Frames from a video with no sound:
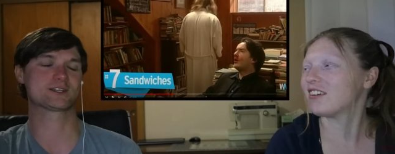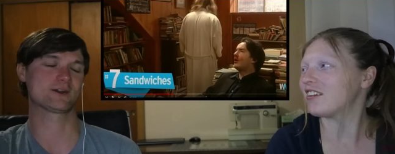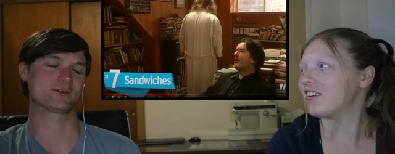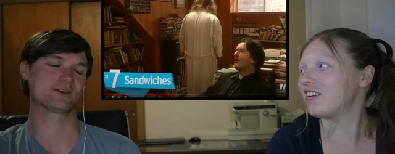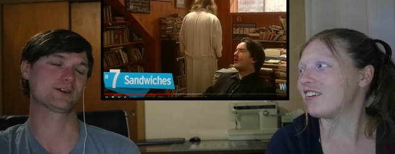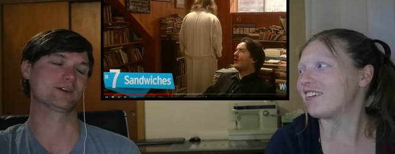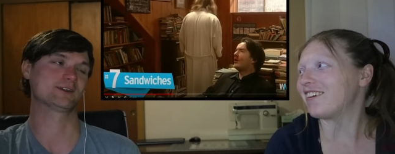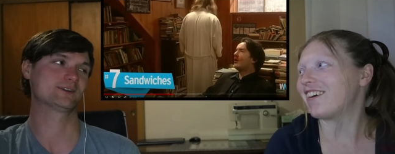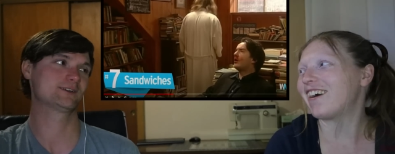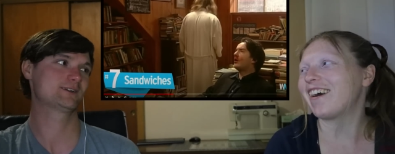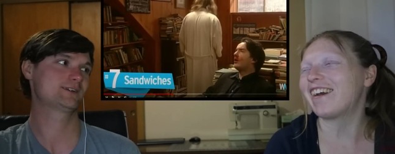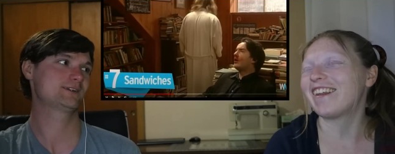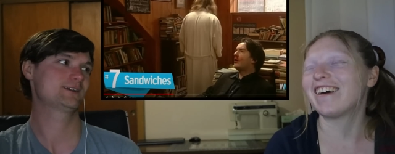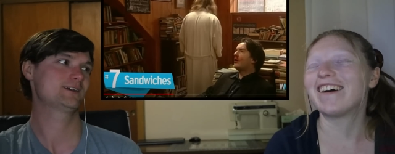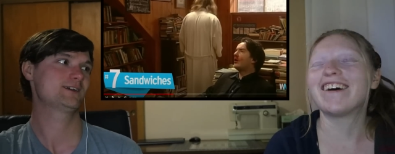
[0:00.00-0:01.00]
Speaker 1: so
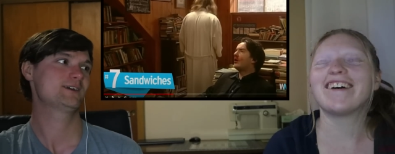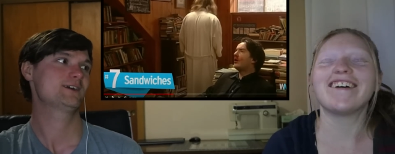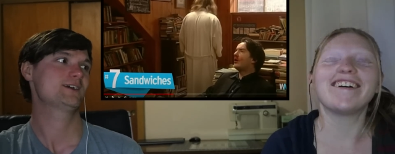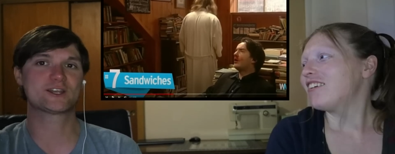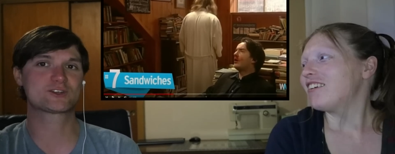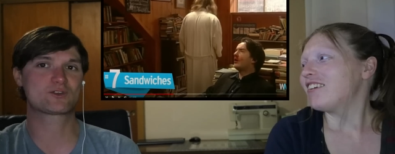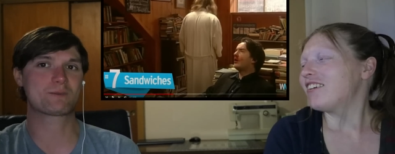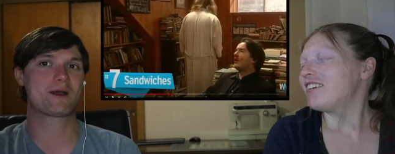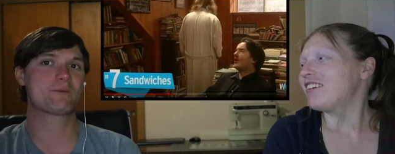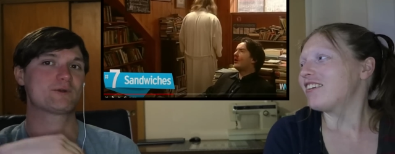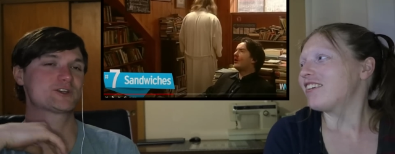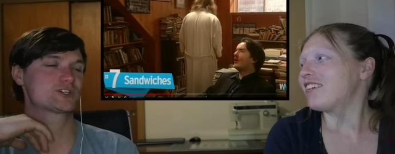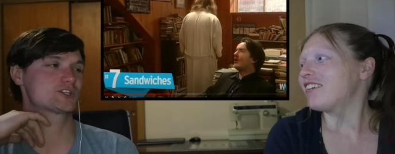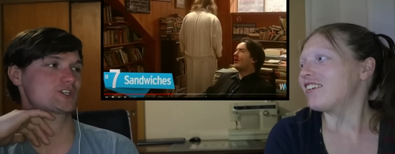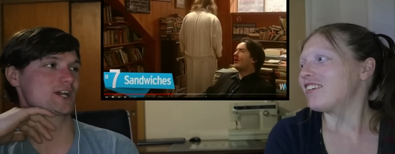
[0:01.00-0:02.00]
good. I know. That just
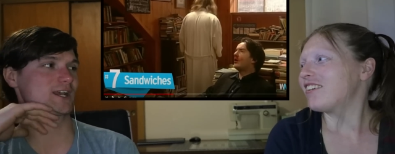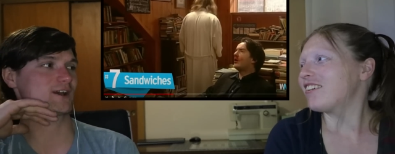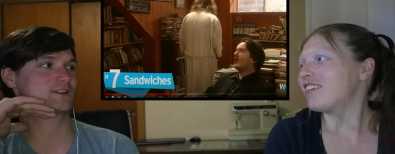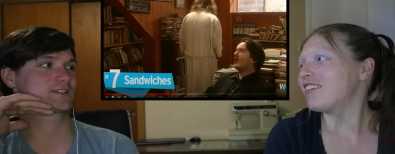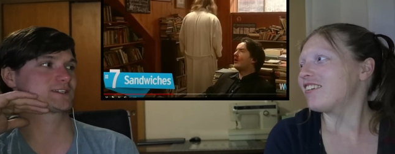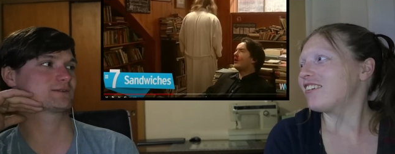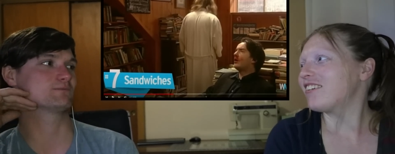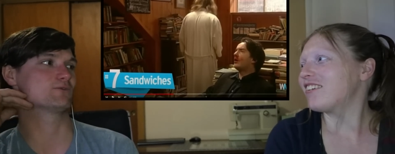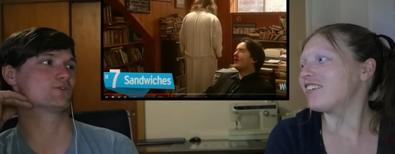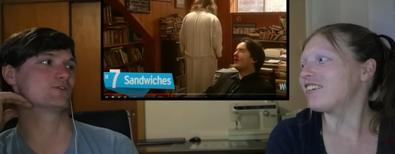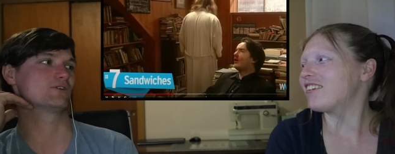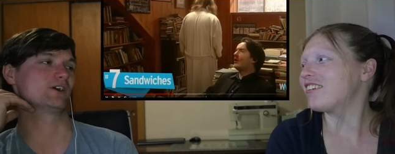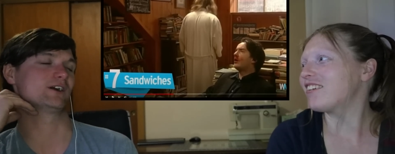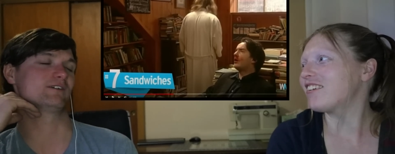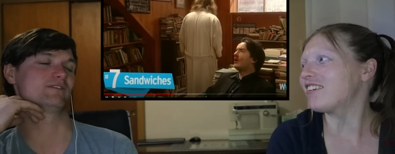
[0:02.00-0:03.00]
reminded me we should check out some
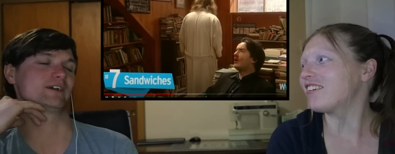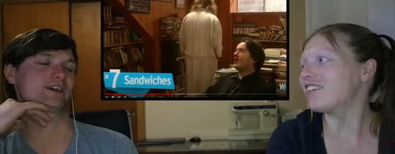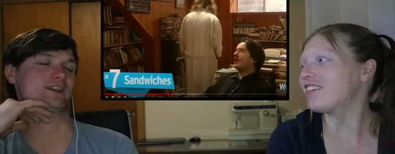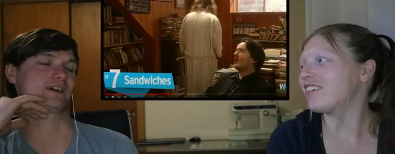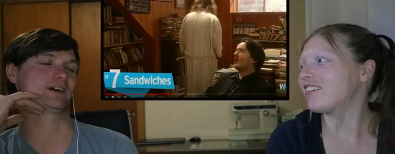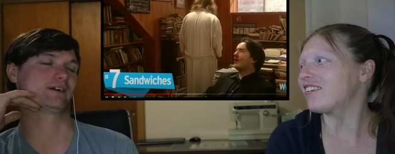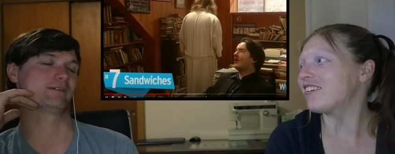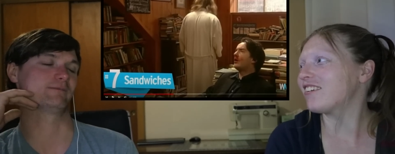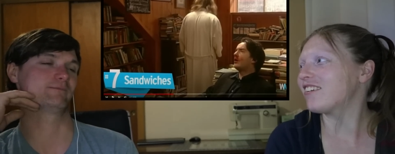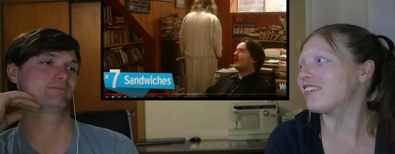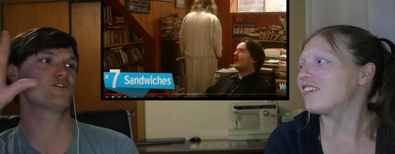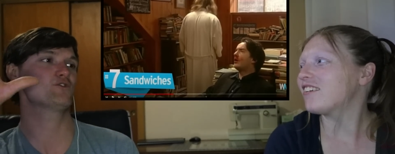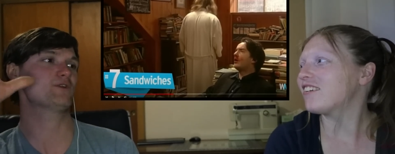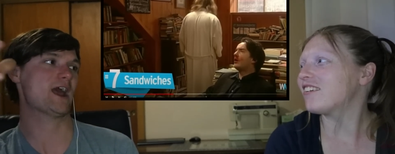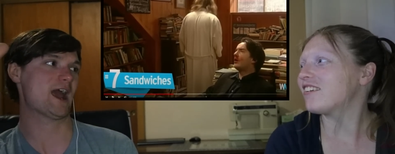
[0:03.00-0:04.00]
more uh, like uh,
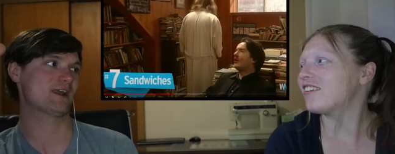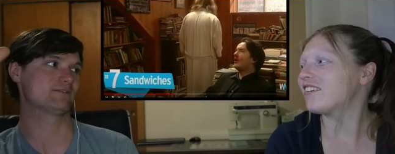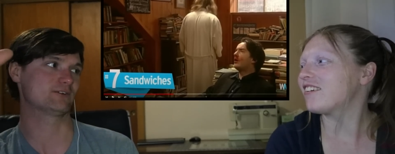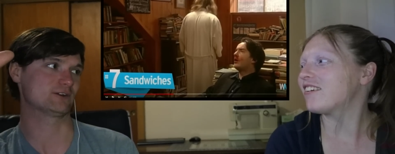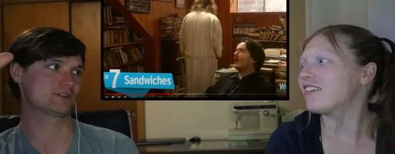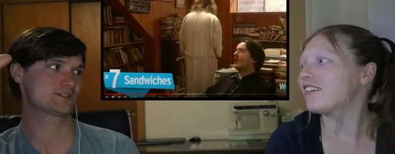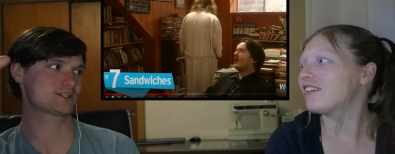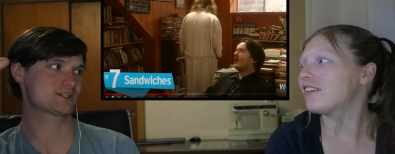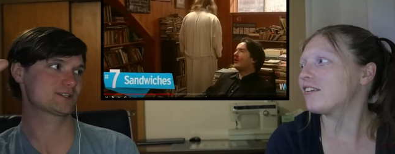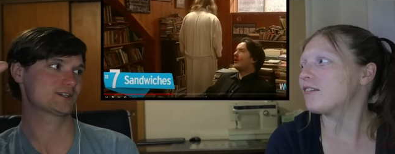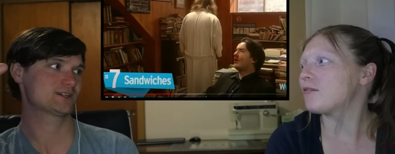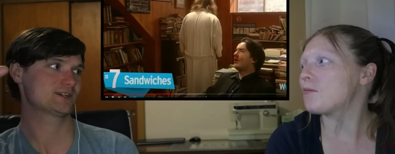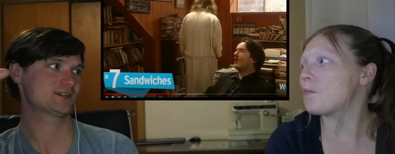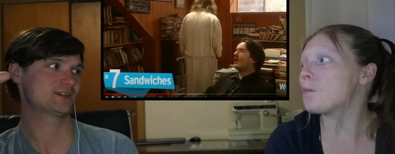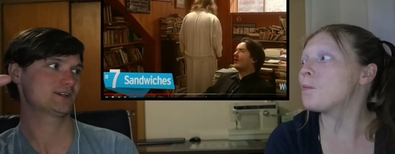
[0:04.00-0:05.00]
food
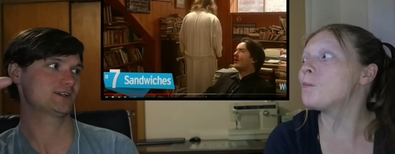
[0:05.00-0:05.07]
adverts.